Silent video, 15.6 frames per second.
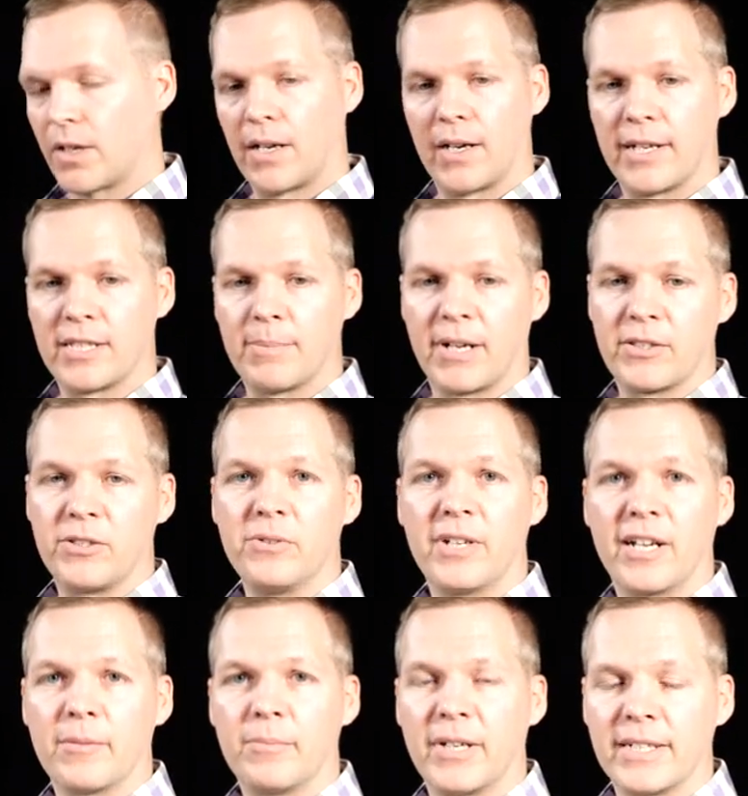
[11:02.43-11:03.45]
It's about 2
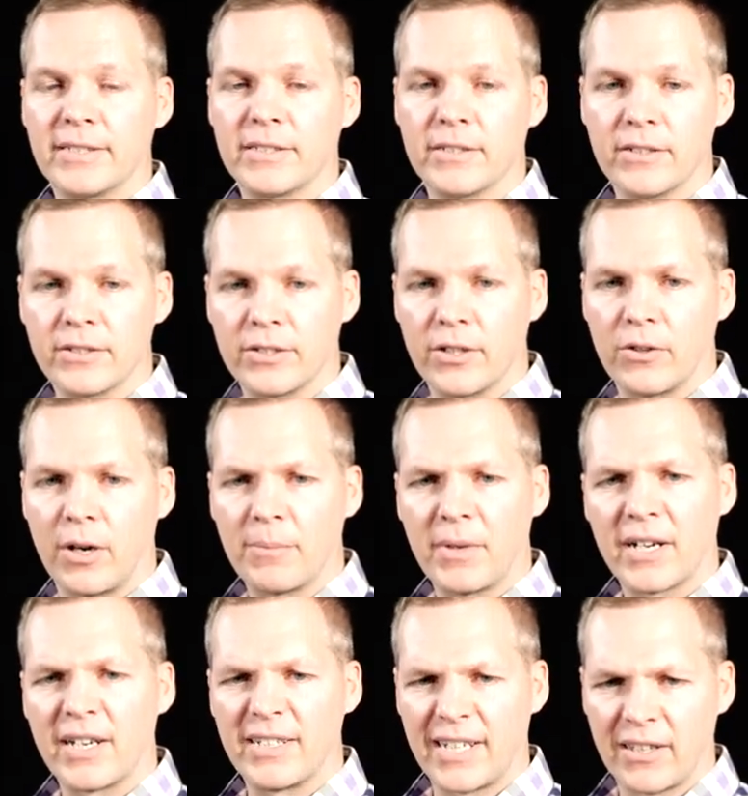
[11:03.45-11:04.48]
gigabytes, so I'm
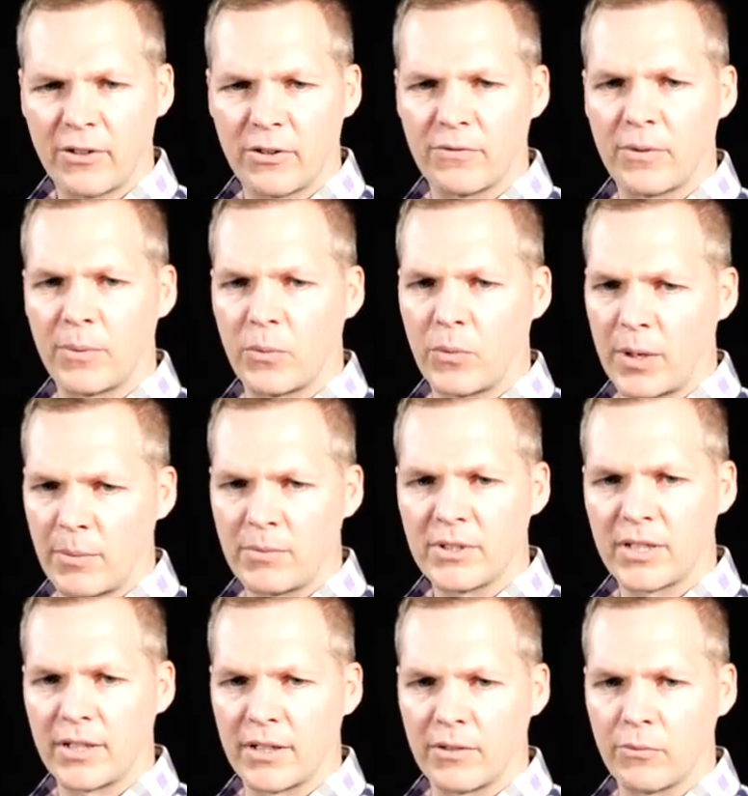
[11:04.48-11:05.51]
not going to download it from the web. I'm
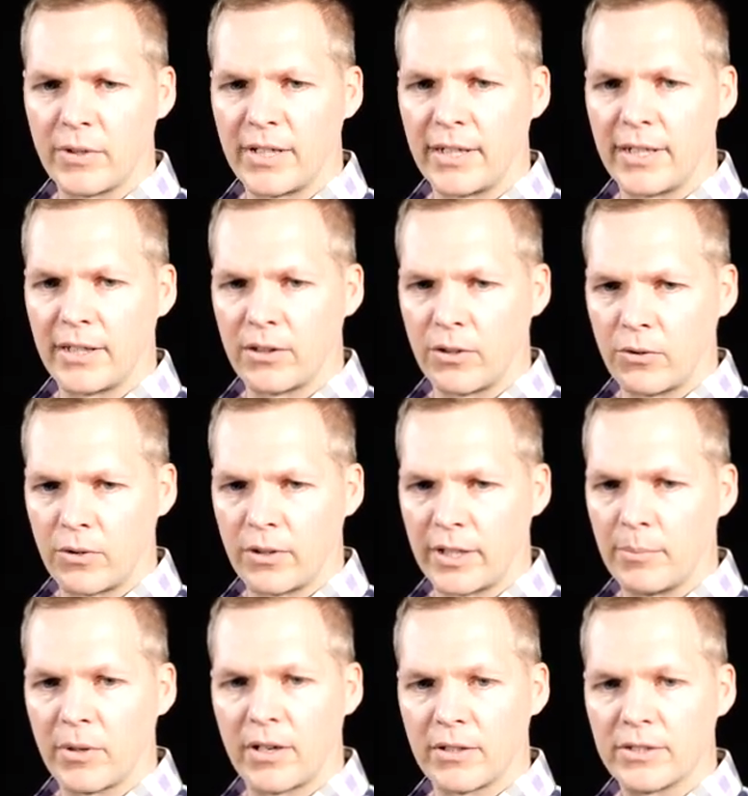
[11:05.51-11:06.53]
just going to read it in
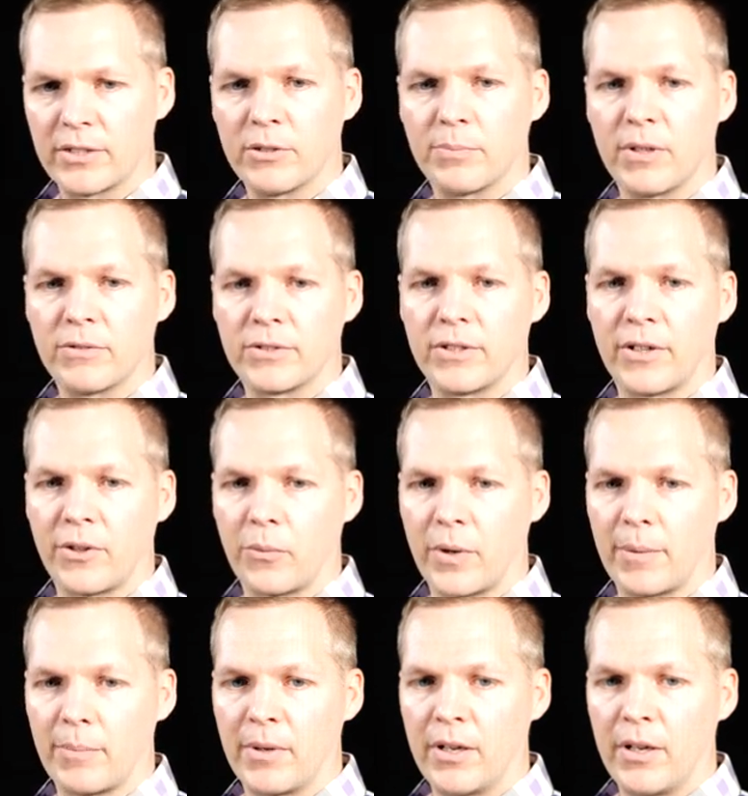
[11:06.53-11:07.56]
locally, but I'll still post it on the
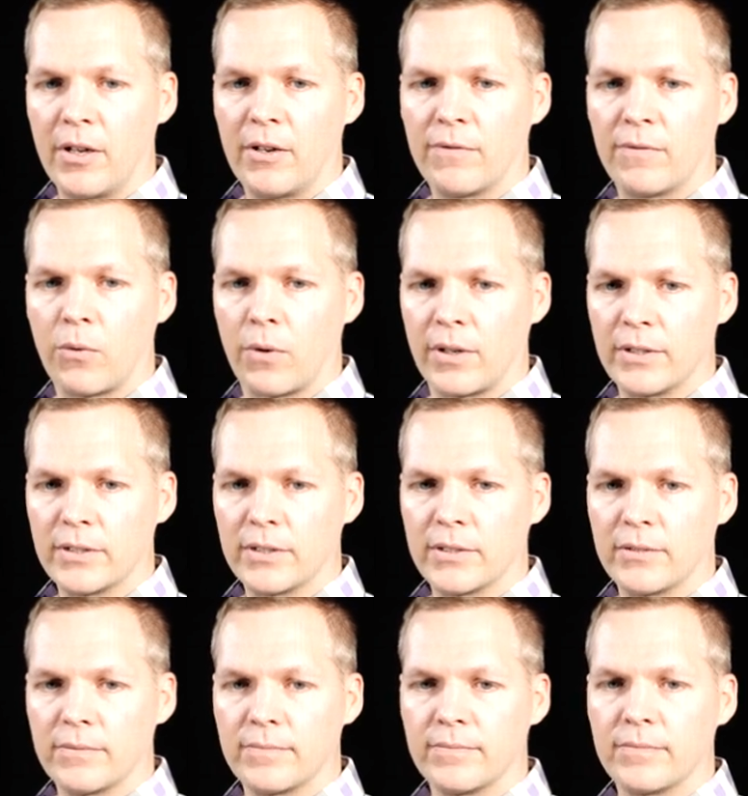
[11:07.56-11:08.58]
web for
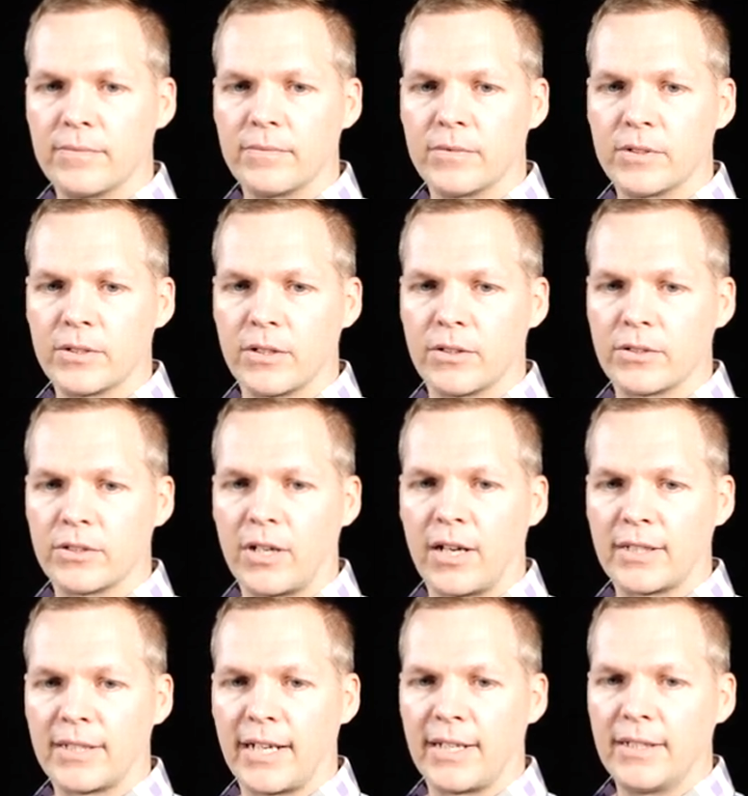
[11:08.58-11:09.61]
us. So
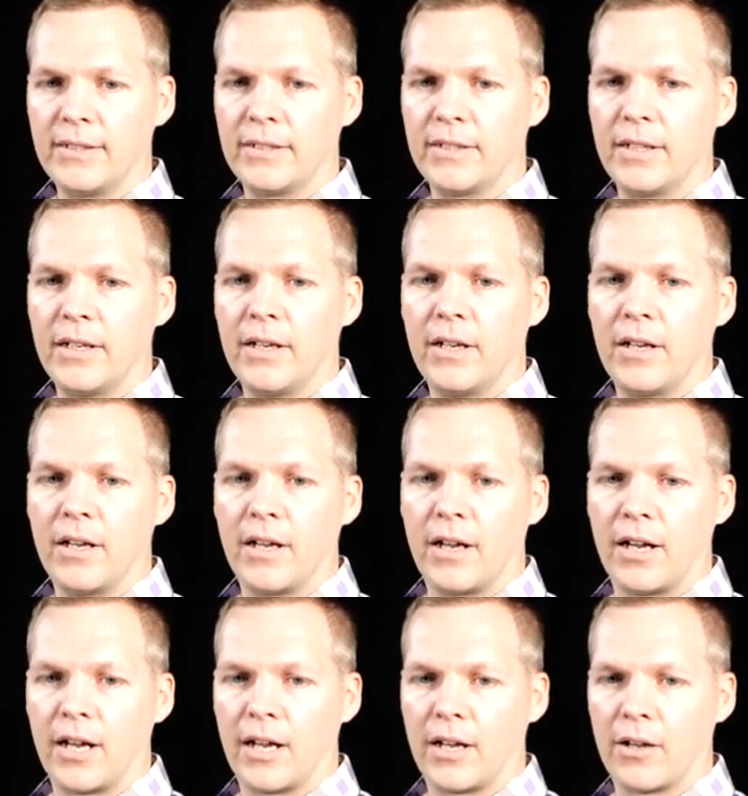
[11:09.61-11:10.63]
stock data,
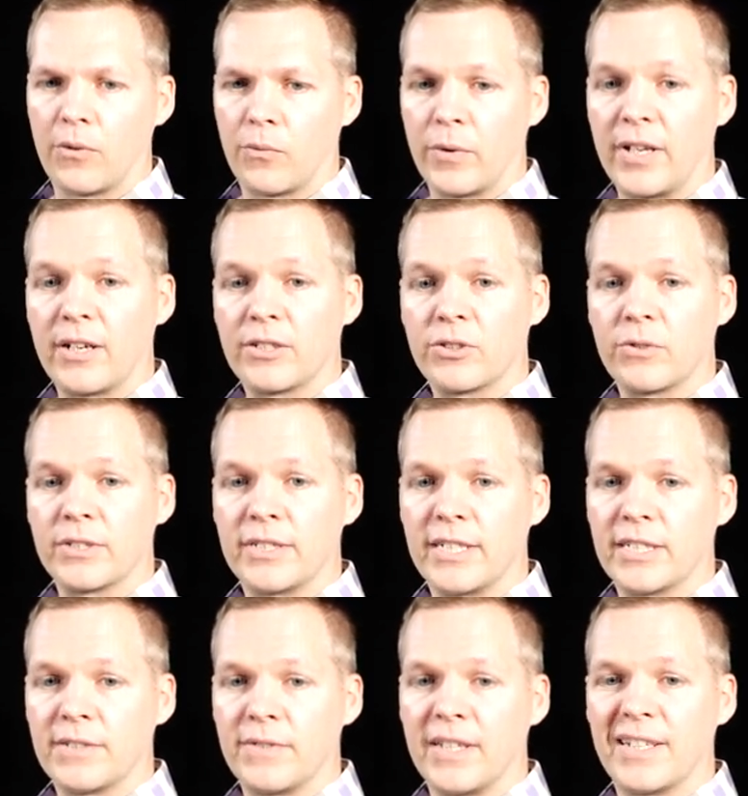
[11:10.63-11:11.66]

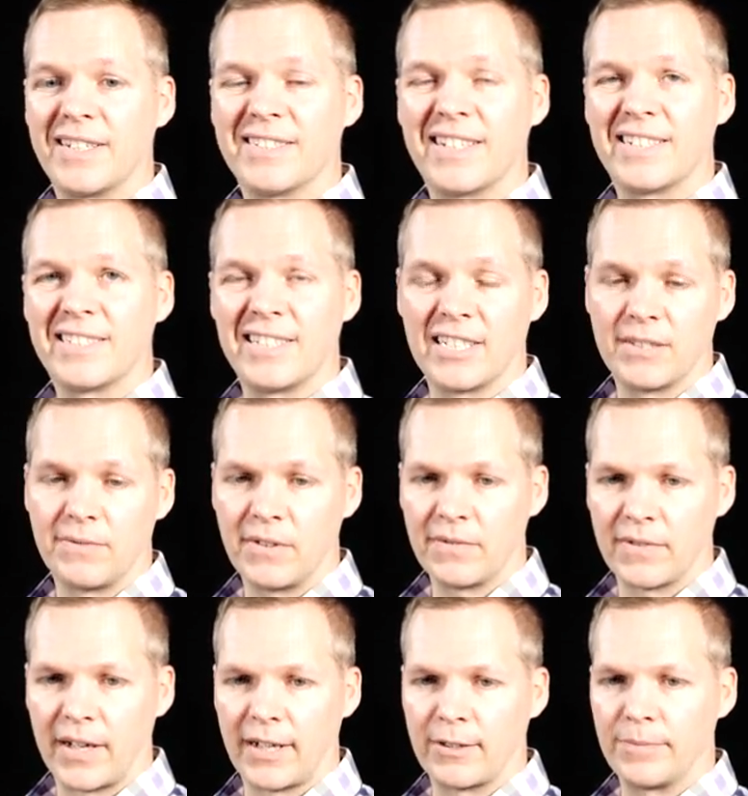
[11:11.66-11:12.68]
read_CSV. It is a CSV
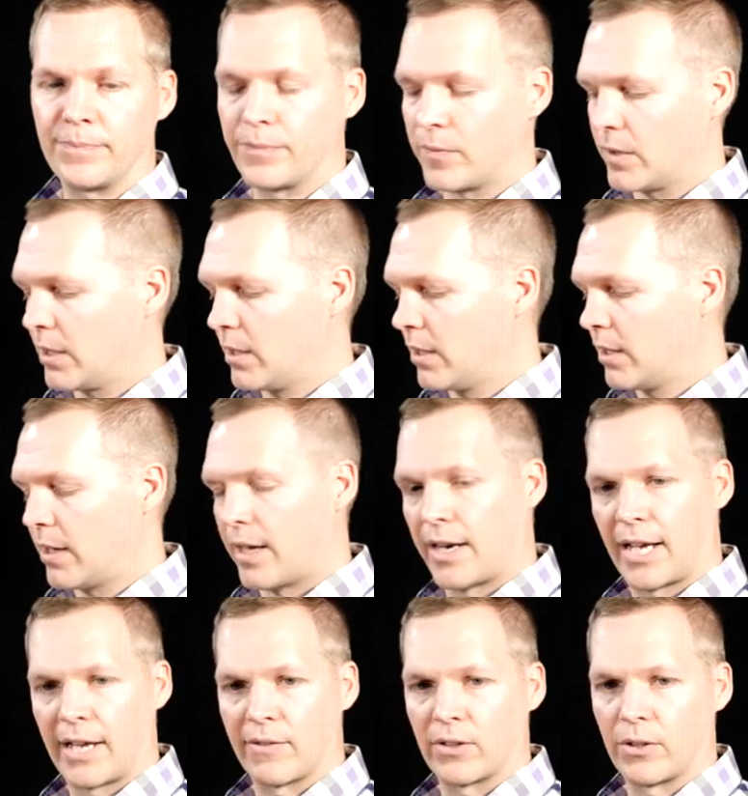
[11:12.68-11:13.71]
file.
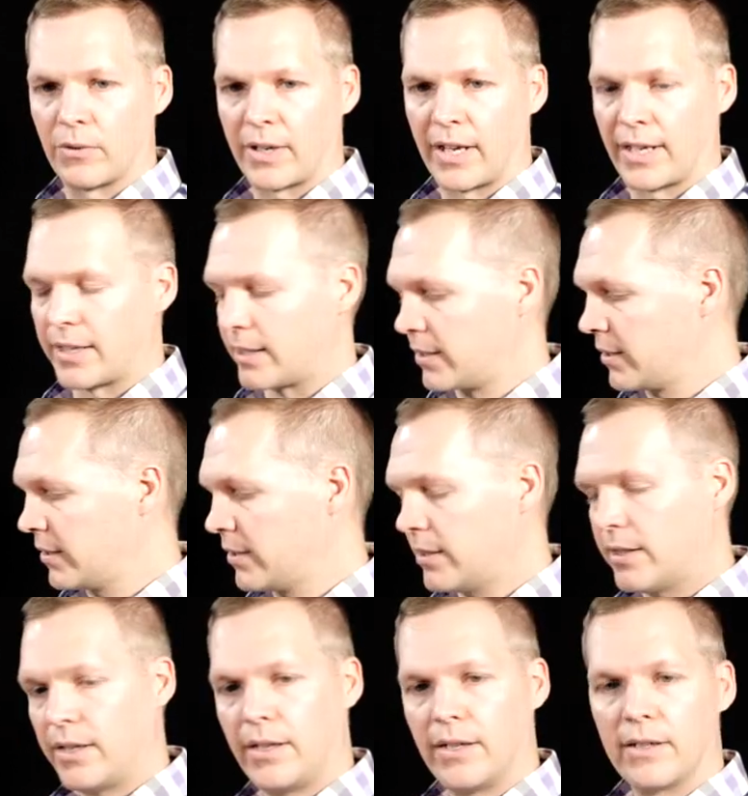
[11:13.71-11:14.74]
I have it located
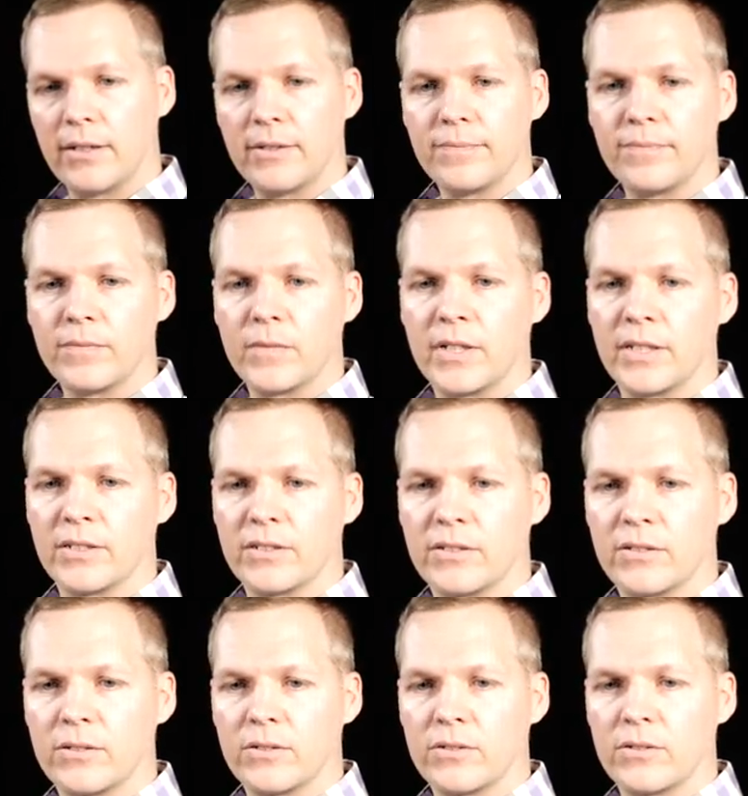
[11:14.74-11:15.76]
here,
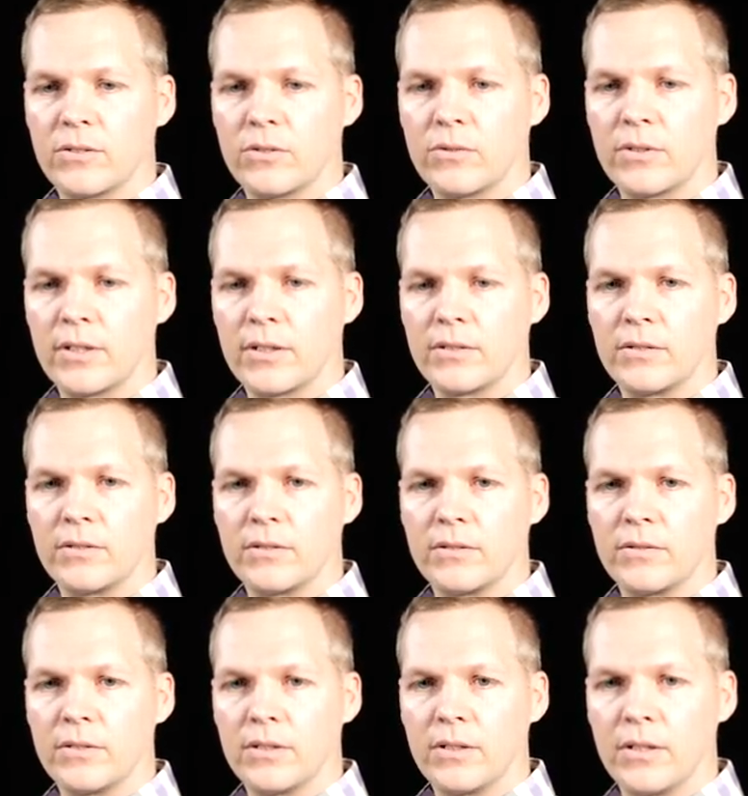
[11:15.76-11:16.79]

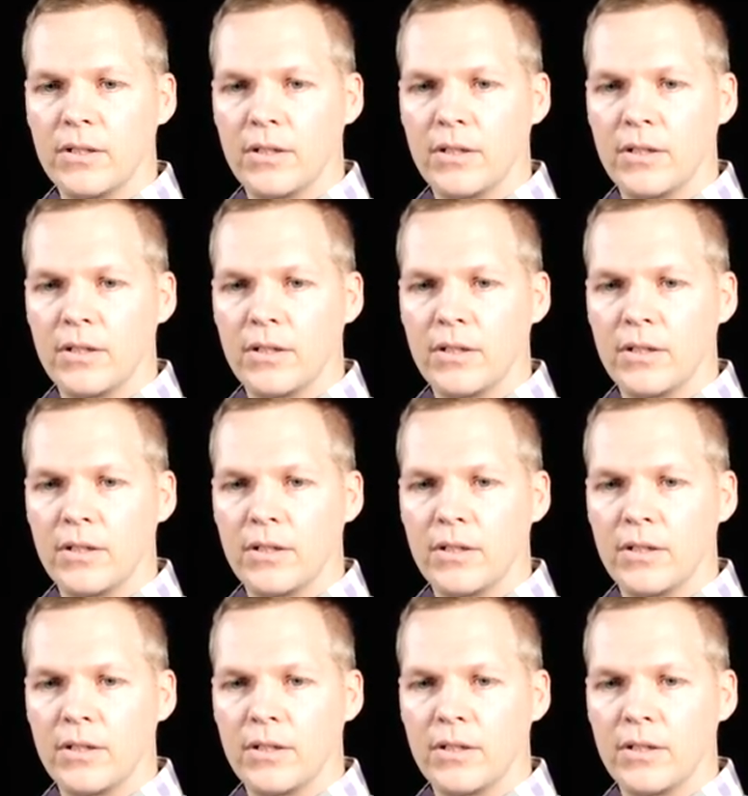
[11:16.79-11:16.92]
historical